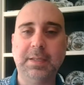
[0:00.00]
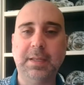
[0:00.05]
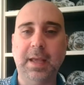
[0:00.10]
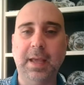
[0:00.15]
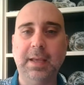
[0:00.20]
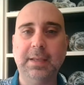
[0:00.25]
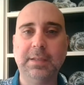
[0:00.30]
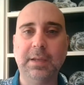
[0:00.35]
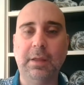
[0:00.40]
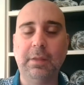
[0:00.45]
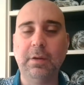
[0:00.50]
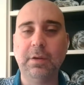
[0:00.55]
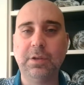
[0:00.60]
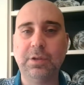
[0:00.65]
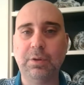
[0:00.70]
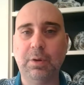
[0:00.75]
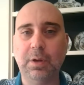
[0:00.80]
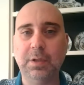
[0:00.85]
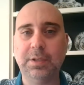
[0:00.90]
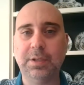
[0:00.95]
mistakes, other
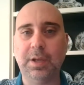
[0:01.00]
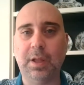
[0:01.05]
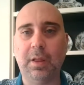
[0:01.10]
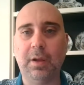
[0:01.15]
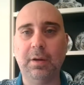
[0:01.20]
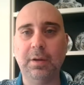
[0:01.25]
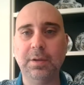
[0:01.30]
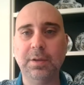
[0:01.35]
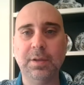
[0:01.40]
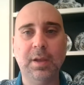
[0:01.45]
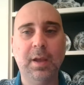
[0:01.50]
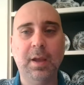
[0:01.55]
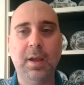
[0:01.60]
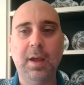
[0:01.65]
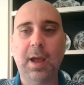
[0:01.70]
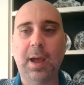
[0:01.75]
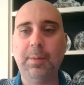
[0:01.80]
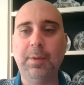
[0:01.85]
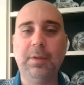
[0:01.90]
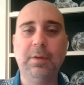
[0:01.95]
short sellers.
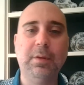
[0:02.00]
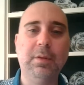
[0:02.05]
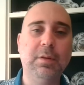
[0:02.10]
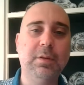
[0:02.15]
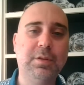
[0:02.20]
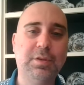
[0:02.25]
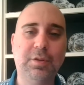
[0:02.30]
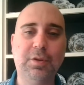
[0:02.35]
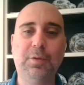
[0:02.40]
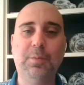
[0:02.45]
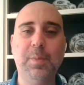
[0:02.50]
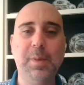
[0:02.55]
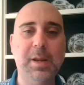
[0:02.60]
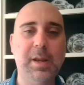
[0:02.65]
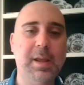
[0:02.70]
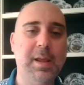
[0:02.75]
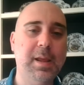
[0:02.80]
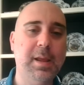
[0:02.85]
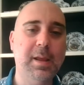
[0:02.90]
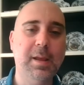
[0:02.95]
I mean, there, there's so
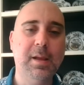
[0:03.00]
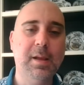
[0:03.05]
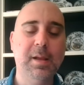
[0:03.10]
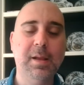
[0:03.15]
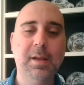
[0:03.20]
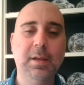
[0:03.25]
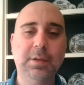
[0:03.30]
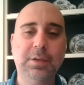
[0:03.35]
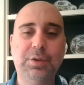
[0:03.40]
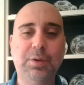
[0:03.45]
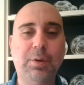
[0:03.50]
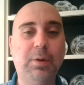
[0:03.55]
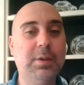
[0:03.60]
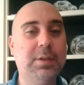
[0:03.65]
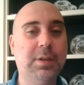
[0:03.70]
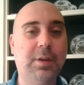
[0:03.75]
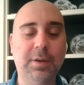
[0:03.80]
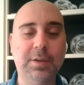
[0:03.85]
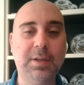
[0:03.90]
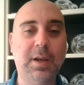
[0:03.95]
many short
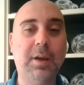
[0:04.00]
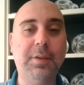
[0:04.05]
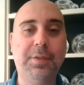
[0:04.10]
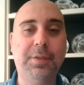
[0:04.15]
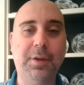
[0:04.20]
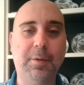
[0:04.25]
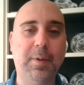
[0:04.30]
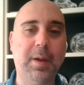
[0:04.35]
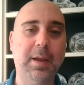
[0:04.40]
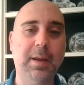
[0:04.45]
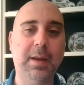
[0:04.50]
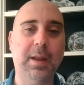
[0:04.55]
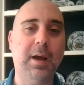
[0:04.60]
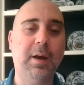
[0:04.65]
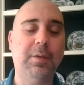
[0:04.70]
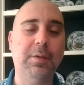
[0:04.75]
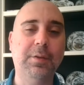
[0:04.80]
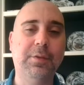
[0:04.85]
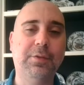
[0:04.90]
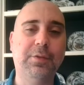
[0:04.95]
sellers out there right
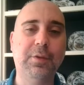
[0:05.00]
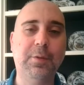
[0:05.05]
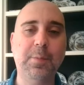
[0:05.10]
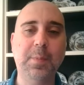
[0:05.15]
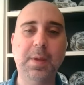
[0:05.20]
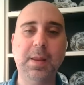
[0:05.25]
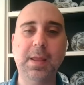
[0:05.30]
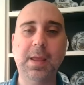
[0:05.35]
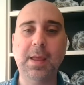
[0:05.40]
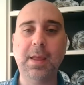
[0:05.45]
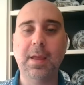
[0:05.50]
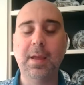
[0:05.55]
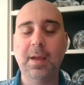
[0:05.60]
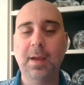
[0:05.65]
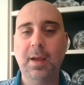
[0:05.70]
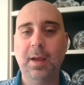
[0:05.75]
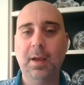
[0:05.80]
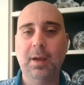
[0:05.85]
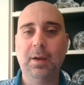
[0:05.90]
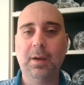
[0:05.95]
now. There's so many,
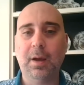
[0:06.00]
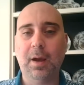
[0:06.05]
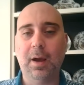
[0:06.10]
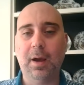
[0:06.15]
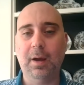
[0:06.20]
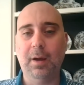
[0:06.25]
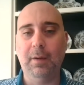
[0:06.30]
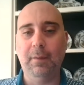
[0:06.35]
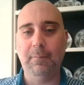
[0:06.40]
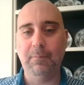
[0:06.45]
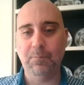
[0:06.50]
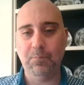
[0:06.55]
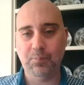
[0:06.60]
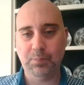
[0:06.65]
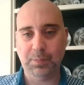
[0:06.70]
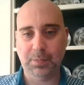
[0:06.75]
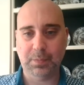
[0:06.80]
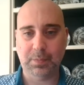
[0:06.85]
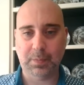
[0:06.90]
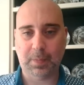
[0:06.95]
um,
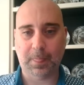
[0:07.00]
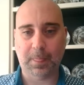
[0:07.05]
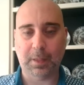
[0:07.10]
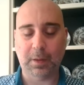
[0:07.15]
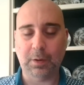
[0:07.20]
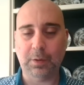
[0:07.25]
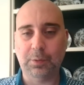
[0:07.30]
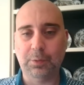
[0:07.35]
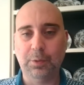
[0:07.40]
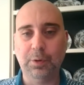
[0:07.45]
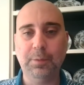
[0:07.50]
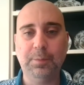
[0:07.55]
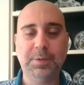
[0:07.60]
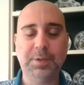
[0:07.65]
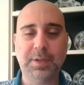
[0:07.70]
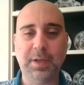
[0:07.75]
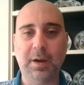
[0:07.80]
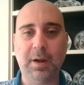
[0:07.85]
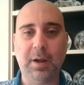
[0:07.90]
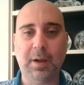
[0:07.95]
you know,
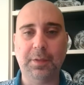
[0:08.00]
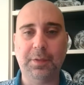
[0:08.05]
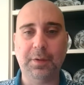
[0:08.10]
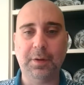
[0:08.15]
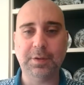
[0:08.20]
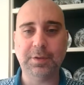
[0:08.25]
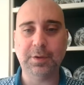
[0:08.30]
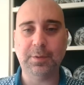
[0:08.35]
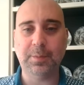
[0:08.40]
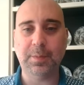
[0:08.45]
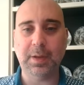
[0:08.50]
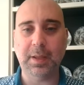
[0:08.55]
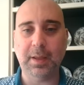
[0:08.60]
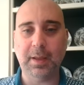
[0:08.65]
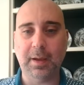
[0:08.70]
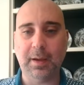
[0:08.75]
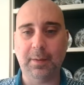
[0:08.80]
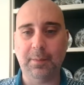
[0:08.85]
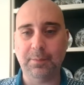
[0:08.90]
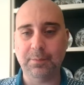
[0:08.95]
groups that are out there. So
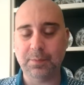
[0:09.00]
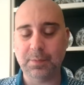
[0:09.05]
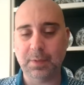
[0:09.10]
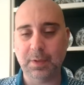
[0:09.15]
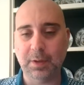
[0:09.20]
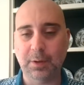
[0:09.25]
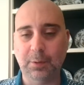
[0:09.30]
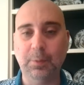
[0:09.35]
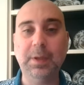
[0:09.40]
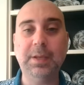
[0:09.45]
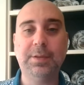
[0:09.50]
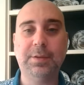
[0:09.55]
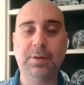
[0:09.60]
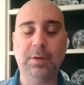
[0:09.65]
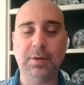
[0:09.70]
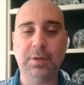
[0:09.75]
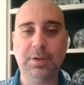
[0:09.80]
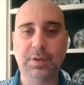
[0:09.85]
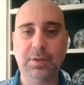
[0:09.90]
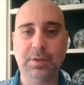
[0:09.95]
many um, you know,
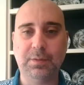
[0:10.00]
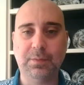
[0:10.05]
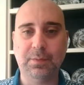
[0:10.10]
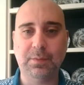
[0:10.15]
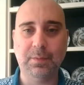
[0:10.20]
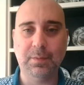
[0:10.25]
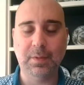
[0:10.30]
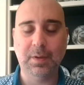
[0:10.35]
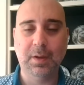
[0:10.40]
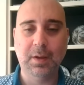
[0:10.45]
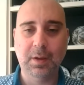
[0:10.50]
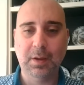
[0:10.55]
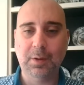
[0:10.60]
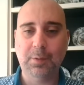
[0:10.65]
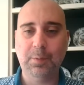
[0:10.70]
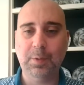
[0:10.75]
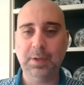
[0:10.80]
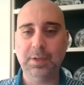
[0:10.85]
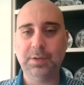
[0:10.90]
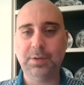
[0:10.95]
research
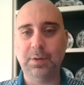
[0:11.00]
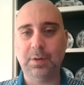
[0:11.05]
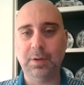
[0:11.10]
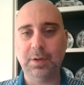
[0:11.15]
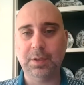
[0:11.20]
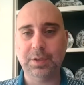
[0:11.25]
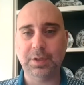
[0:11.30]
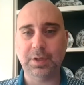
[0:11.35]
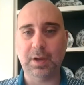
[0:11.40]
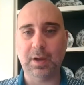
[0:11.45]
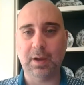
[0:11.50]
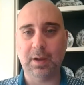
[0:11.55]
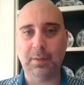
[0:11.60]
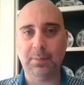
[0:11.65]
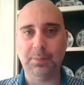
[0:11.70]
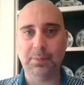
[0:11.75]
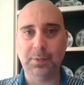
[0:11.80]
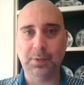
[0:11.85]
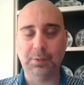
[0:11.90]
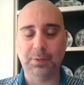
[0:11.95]
research
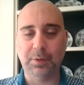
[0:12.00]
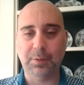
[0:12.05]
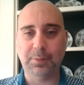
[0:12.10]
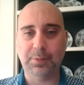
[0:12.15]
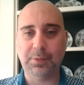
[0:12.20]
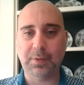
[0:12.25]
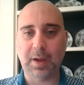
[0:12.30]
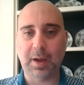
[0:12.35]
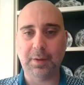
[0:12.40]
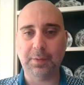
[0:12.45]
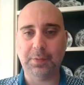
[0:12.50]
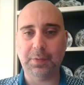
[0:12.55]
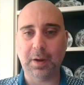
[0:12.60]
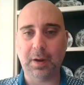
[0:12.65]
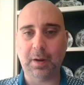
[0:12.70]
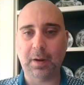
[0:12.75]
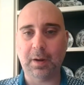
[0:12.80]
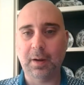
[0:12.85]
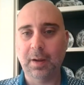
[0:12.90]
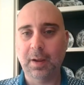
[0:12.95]
uh, groups out
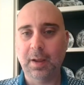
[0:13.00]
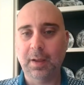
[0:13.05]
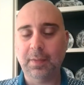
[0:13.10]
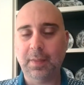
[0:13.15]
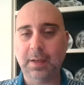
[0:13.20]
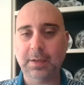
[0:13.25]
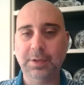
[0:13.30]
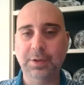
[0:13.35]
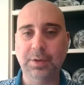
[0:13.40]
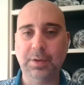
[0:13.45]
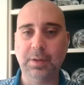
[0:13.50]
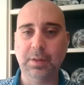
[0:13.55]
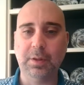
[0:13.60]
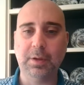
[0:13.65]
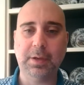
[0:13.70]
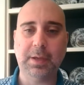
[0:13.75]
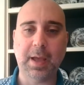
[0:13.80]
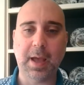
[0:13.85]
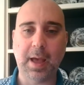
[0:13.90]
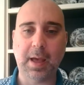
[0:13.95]
there that you can
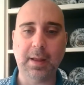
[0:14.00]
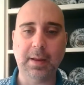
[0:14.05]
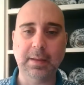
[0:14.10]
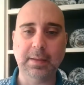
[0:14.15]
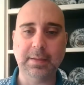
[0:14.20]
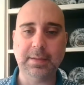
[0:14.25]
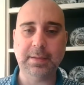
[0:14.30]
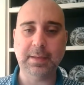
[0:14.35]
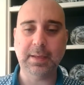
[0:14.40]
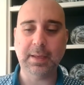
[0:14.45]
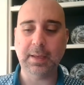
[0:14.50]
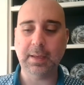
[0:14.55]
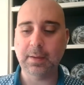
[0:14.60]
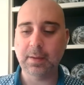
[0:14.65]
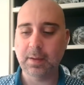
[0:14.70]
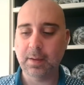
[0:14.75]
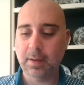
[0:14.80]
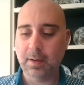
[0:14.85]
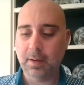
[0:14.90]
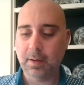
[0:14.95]
look at and
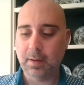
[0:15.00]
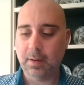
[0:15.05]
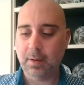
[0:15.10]
see